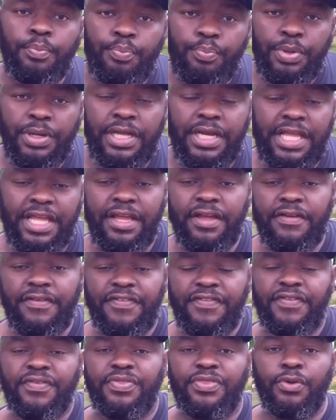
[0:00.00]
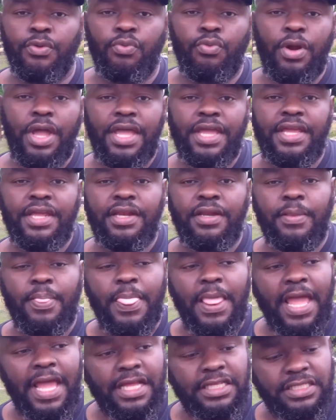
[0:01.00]
But if the rain
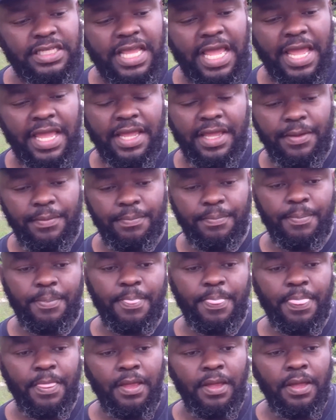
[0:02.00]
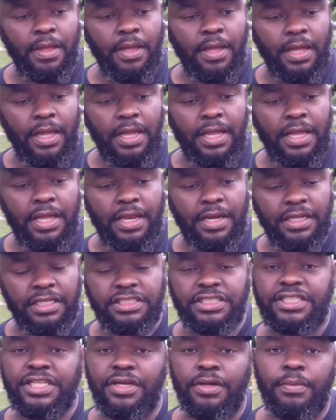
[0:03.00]
has came and it's
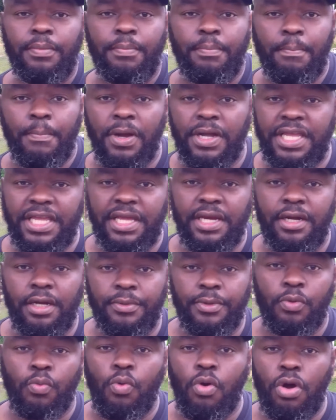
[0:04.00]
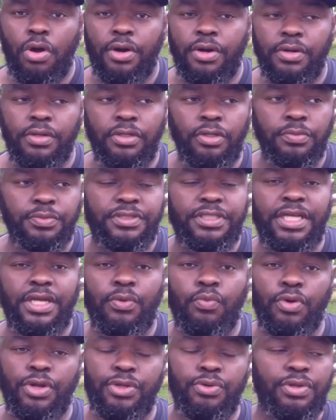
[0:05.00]
still muckying up the water, you know what I'm
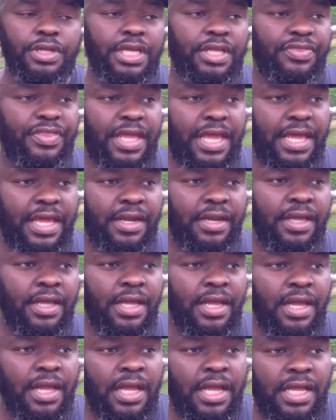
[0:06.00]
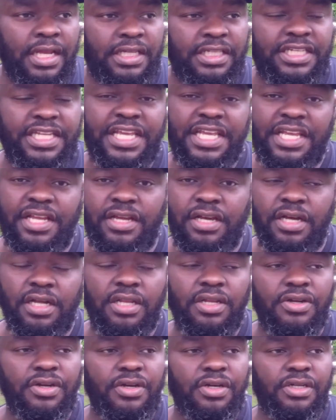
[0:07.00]
saying, where you get that tea
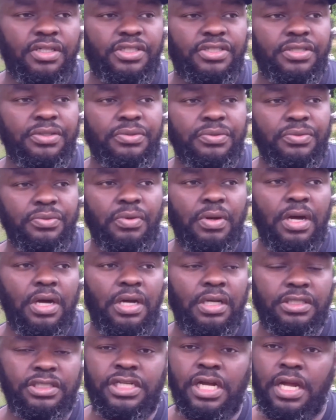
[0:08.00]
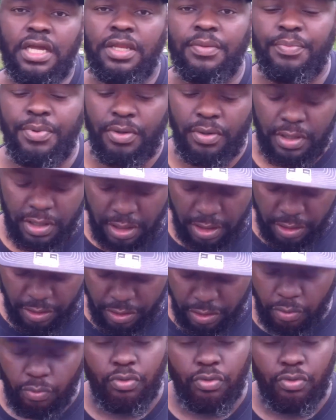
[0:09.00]
color to chocolate milk color or